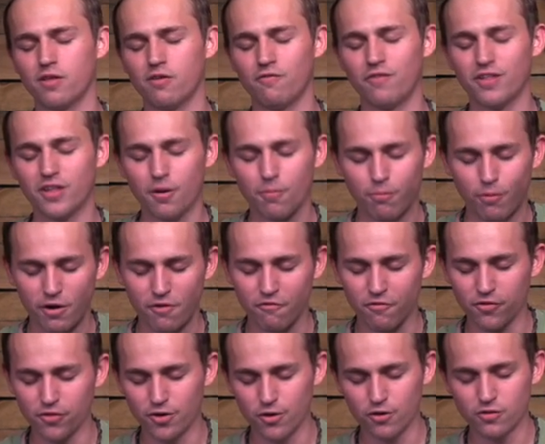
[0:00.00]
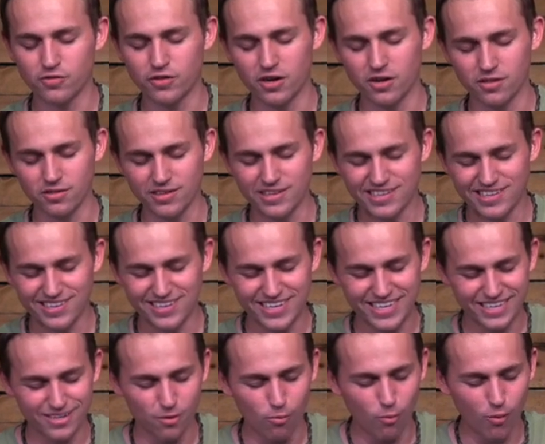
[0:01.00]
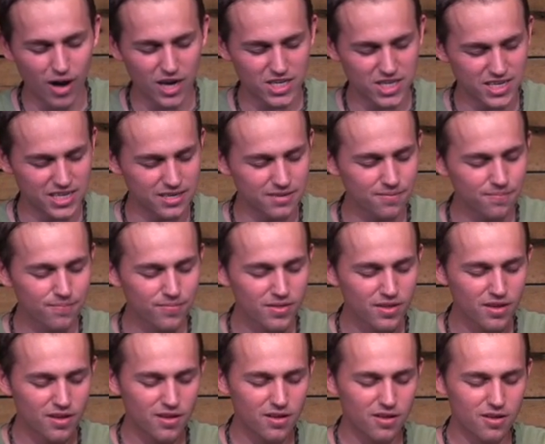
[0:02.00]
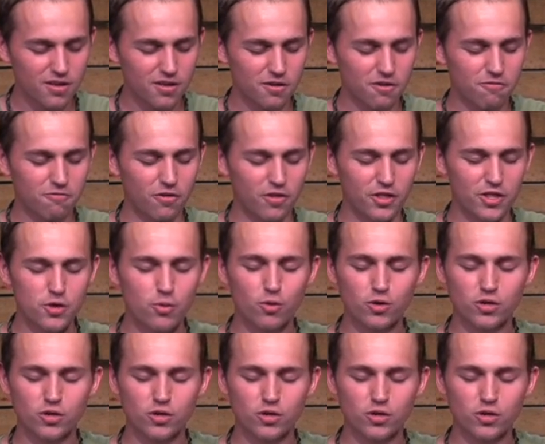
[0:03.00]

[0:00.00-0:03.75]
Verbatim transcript: Father, I pray for those that are listening and watching, Father, you